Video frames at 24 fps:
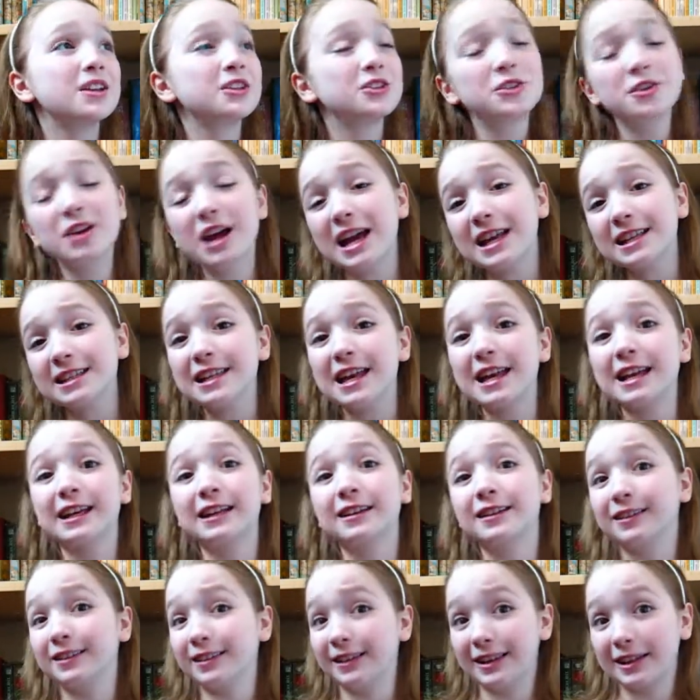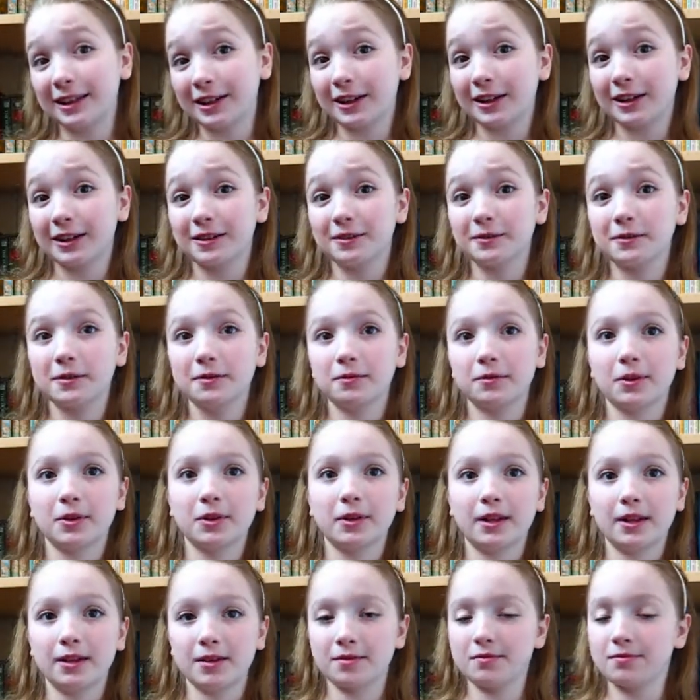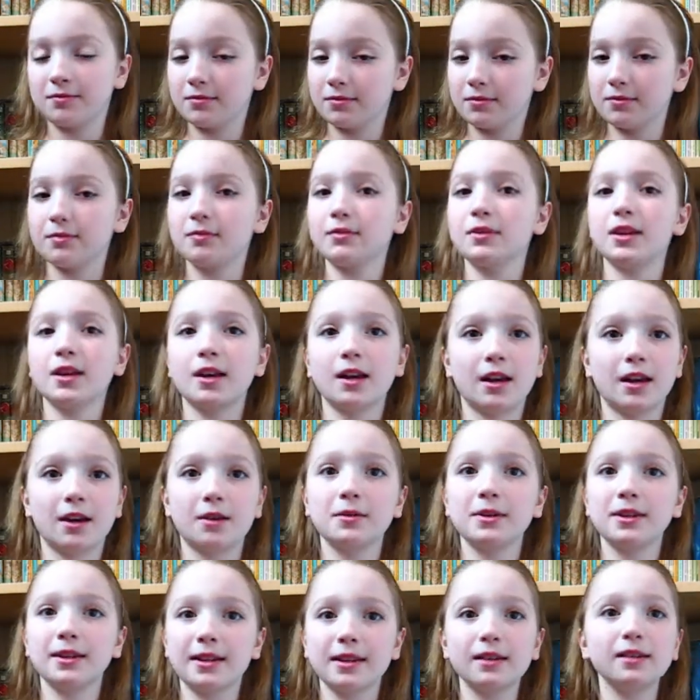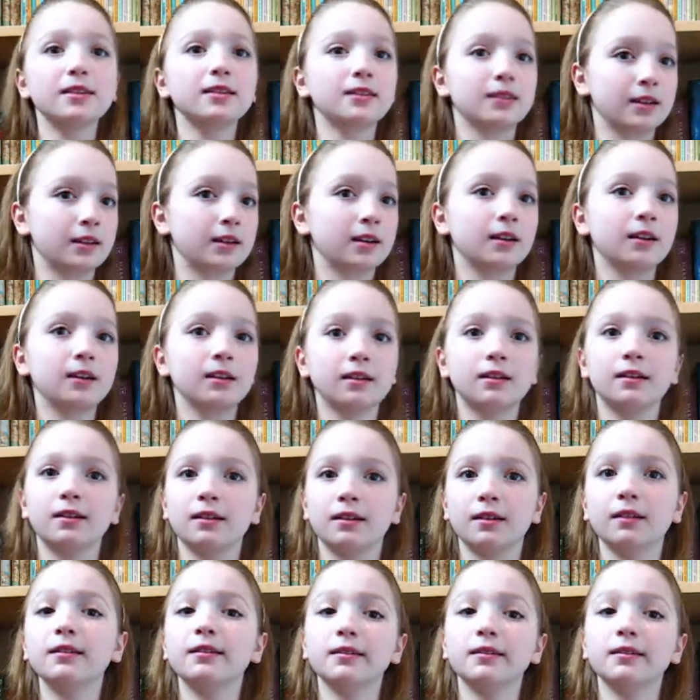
do you guys like glitter? And we are like, yeah, we like glitter.